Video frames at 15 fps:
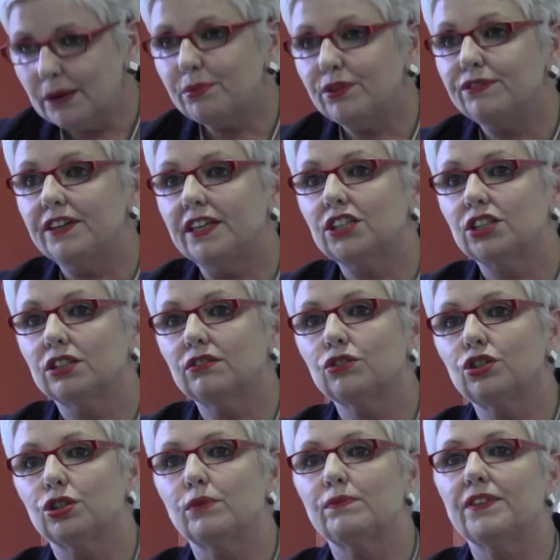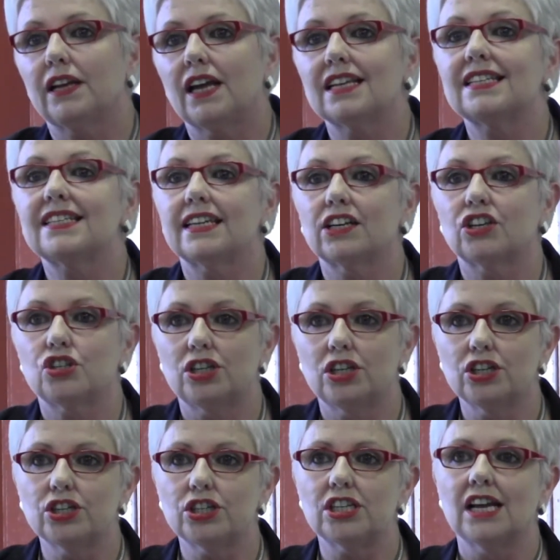my professional job the last 6
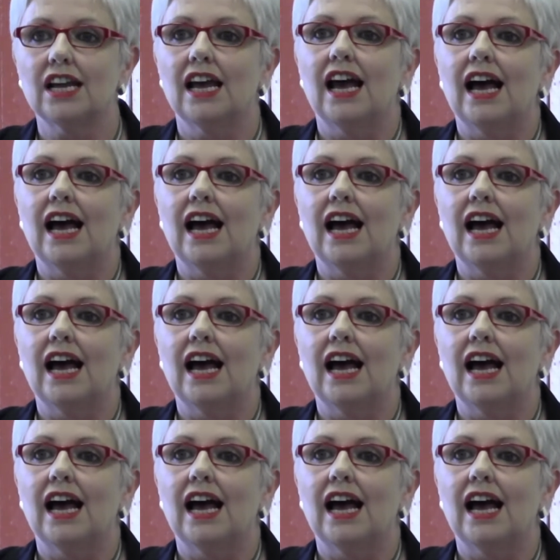years,